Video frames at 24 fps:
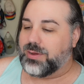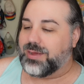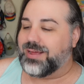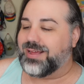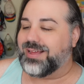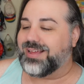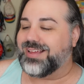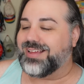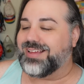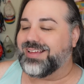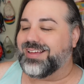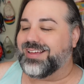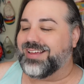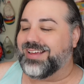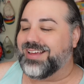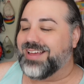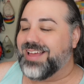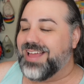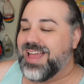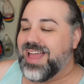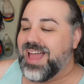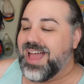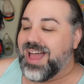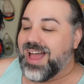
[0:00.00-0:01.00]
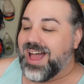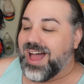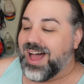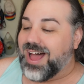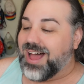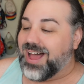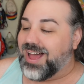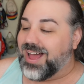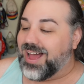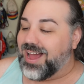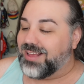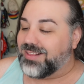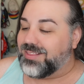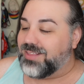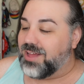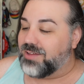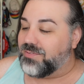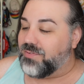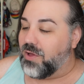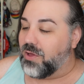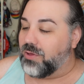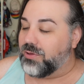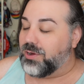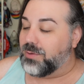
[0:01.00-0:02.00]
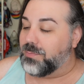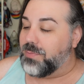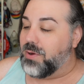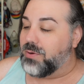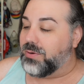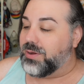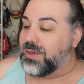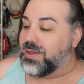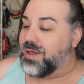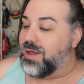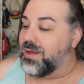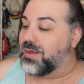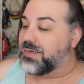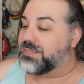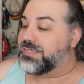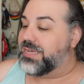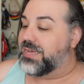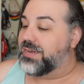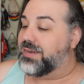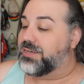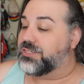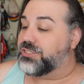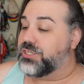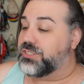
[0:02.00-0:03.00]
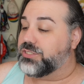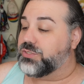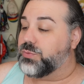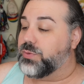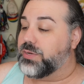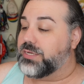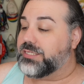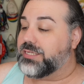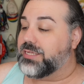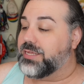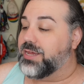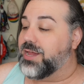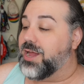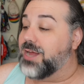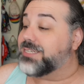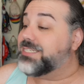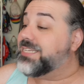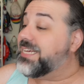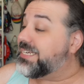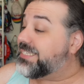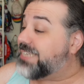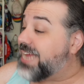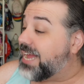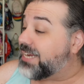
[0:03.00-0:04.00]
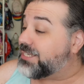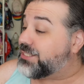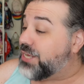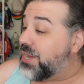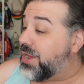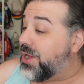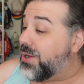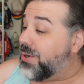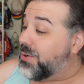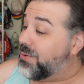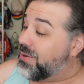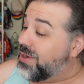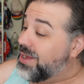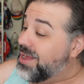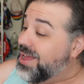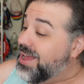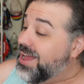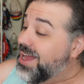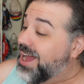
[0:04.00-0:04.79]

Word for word: uh, I love all your pony content. I just recently got Tic-Tac-Toe.